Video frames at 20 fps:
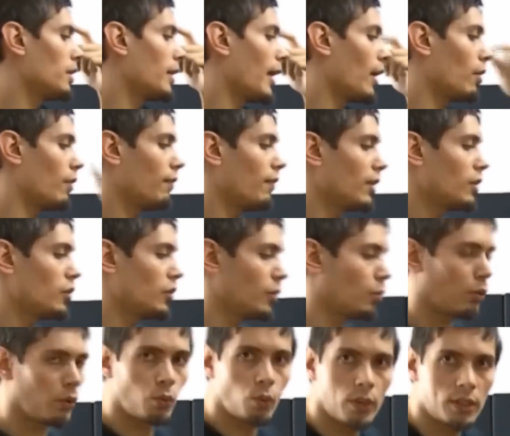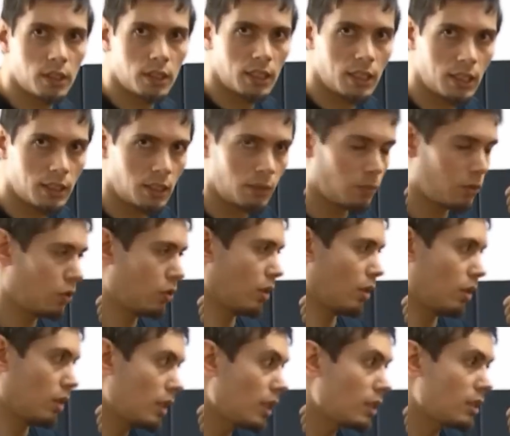Now, eventually we want to get them
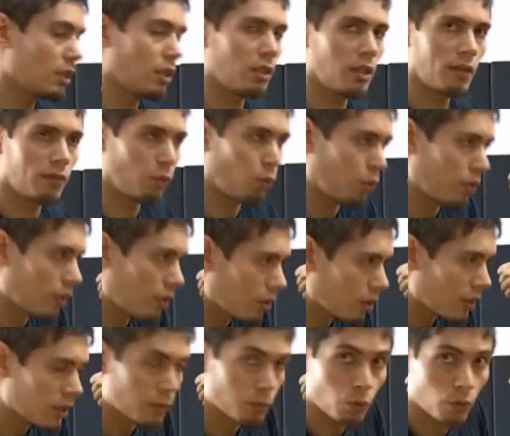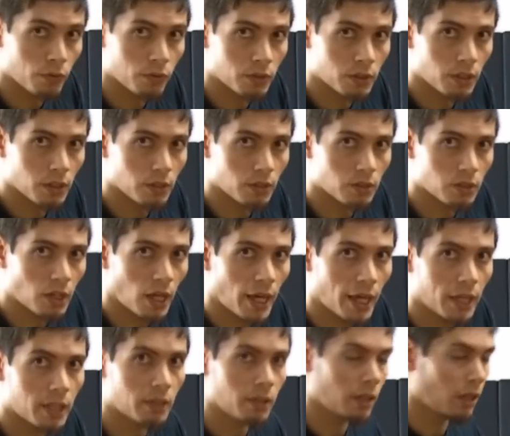to at least a level where they're at least moving to the
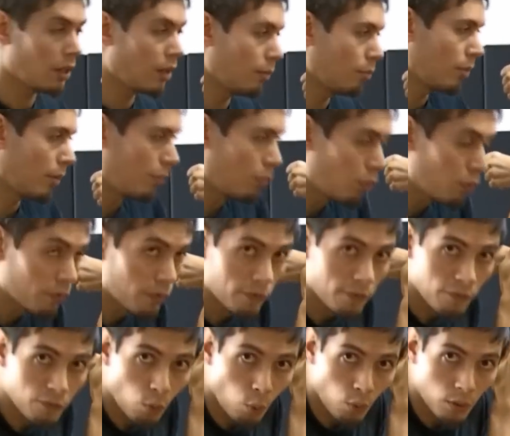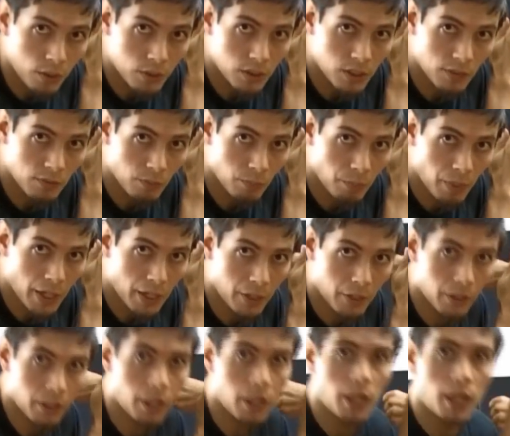side, but moving forward is even better.